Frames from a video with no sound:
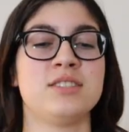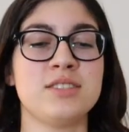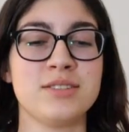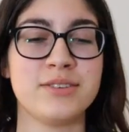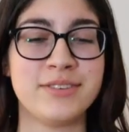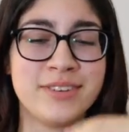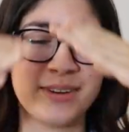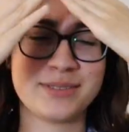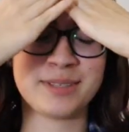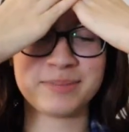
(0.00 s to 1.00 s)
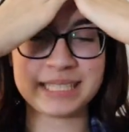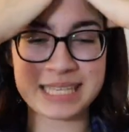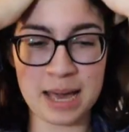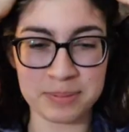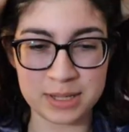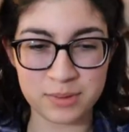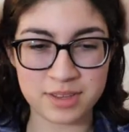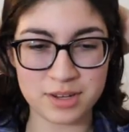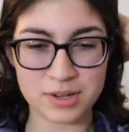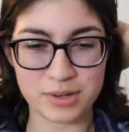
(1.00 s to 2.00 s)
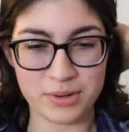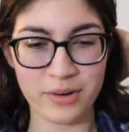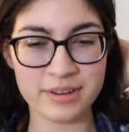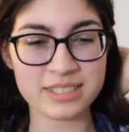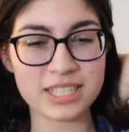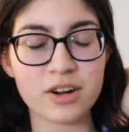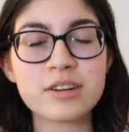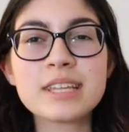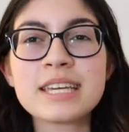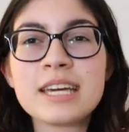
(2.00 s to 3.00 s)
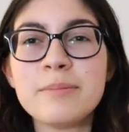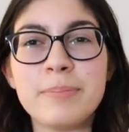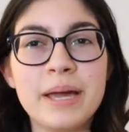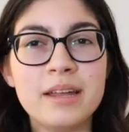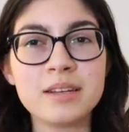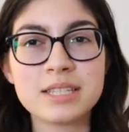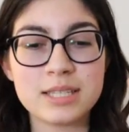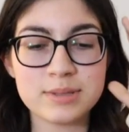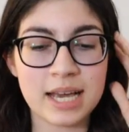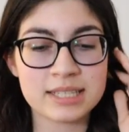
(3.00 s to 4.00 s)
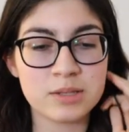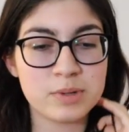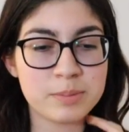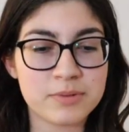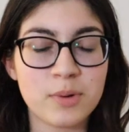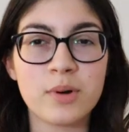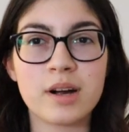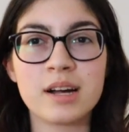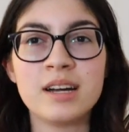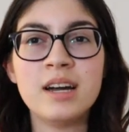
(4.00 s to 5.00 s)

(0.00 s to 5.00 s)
Dude, no, something's happening with Newt. Did he already like get bit? Because he was acting weird before.